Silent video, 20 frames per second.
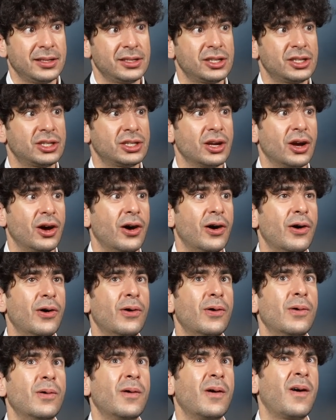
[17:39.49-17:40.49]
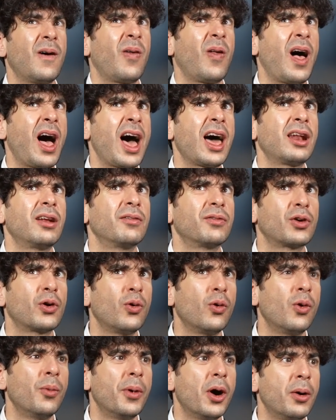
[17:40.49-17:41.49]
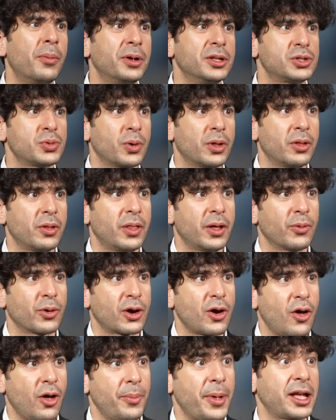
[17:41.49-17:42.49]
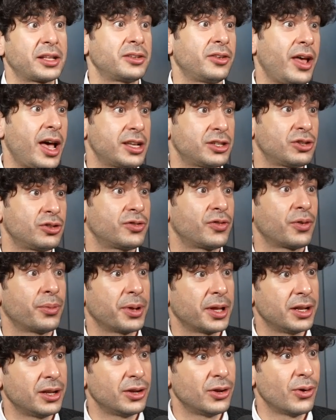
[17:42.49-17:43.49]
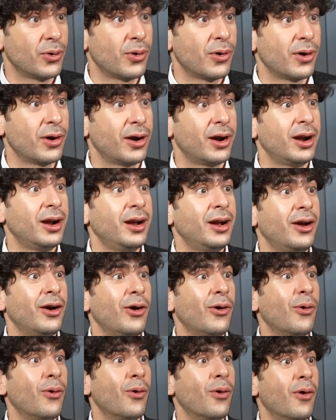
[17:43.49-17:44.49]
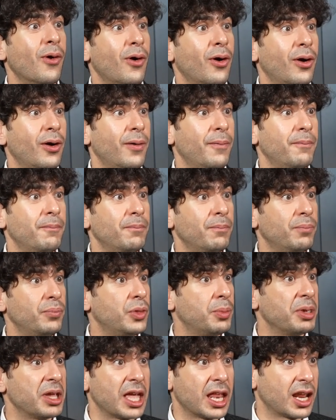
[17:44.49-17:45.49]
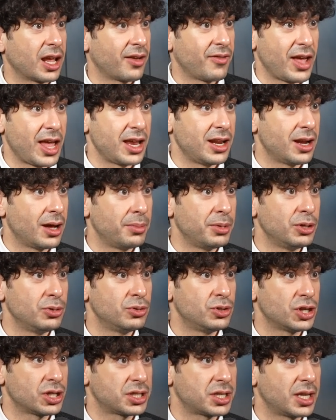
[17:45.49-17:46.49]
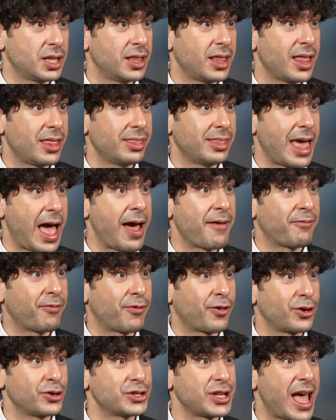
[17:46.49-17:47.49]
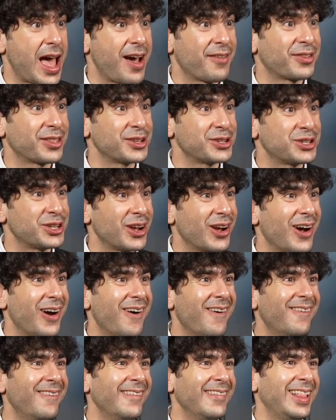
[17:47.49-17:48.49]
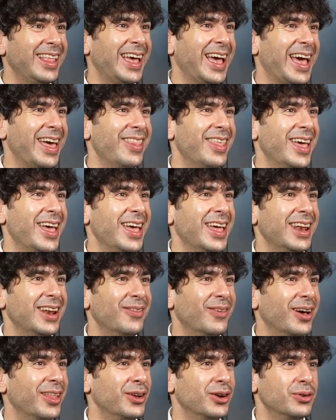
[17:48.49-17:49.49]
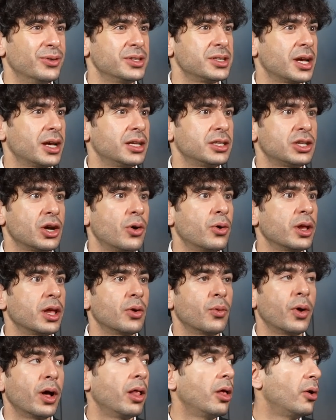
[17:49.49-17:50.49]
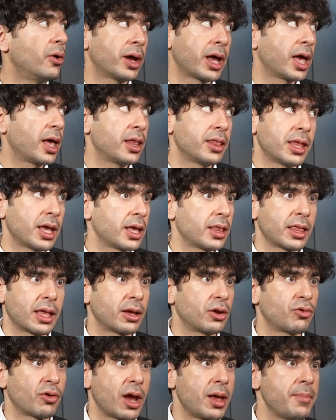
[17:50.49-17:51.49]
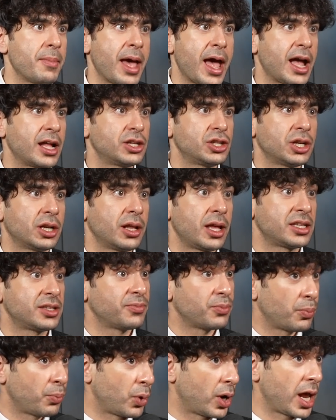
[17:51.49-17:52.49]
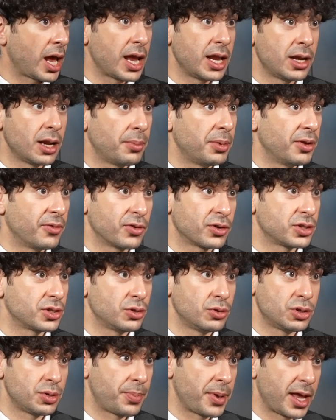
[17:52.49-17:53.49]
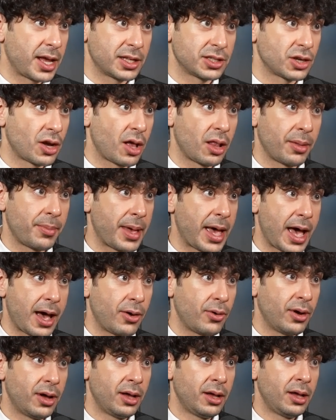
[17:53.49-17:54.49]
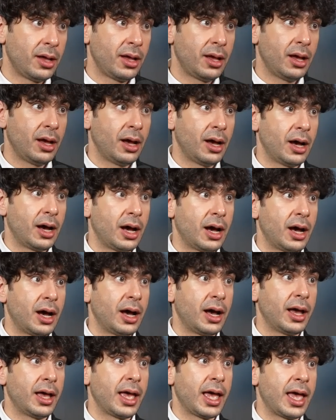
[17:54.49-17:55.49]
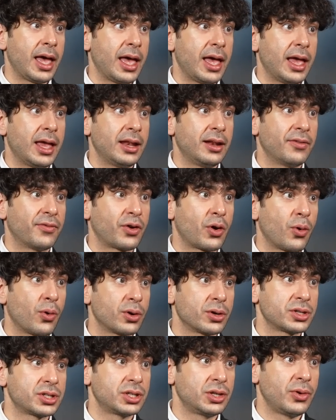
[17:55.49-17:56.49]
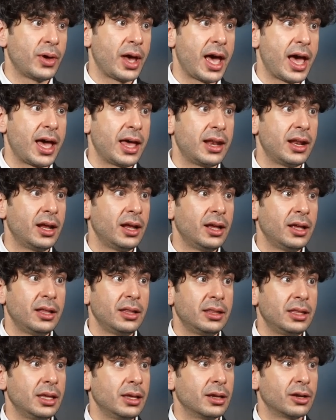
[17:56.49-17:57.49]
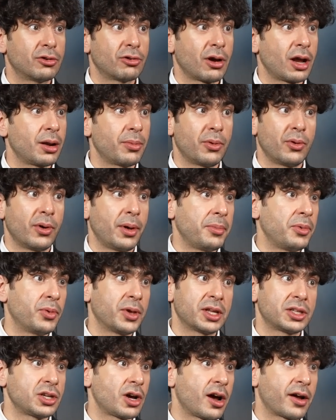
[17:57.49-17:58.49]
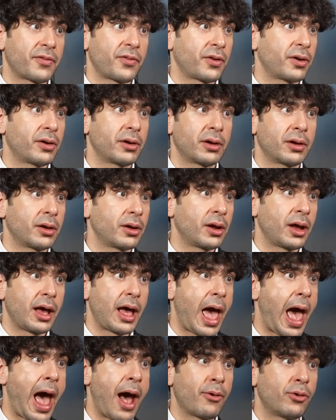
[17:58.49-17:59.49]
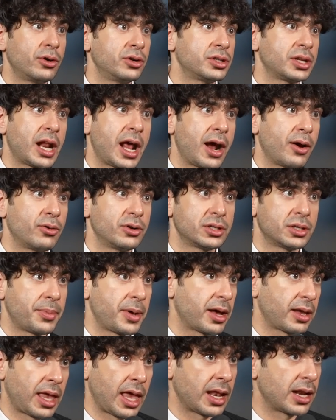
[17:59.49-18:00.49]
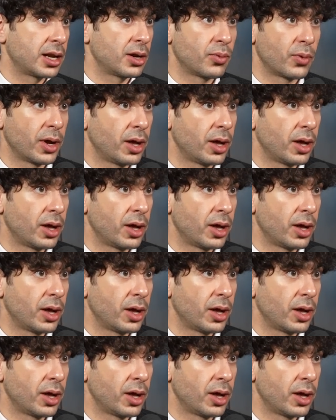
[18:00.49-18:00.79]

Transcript: so a lot of cool moments, whether they were calling back to last year's Forbidden Door or the beginning of A E W, just in the, that first half of the show. And then whether it was uh, Tony and Willow, again, they had a great match, and that's what A E W versus New Japan is all about. Uh, and of course you had the incredible, I mean, we could talk for hours and hours about Kenny and